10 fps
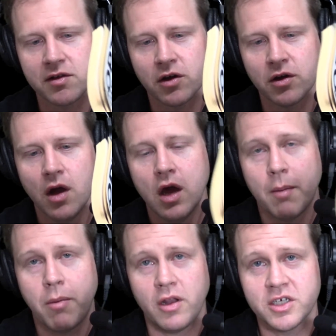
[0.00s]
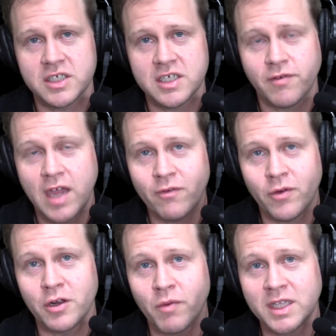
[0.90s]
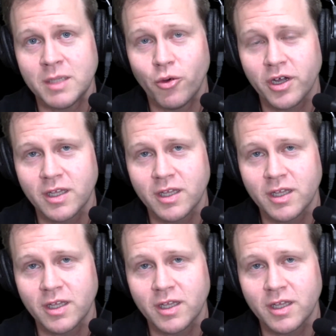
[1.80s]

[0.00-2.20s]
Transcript: So apologies for everyone who read the book